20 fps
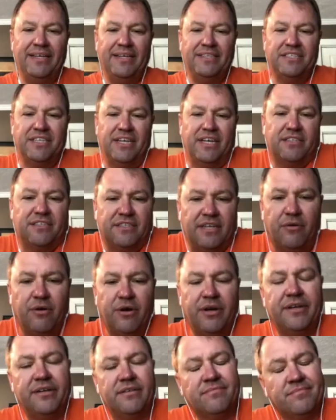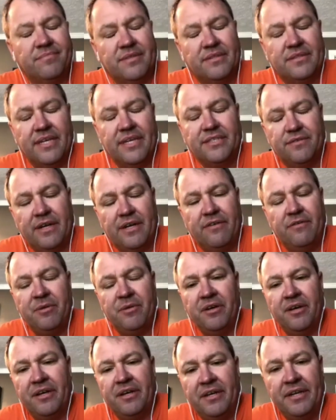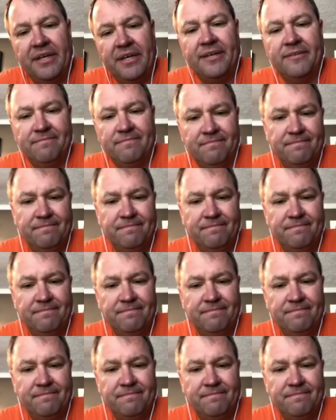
Josh. How are you? Thanks I for having me on today.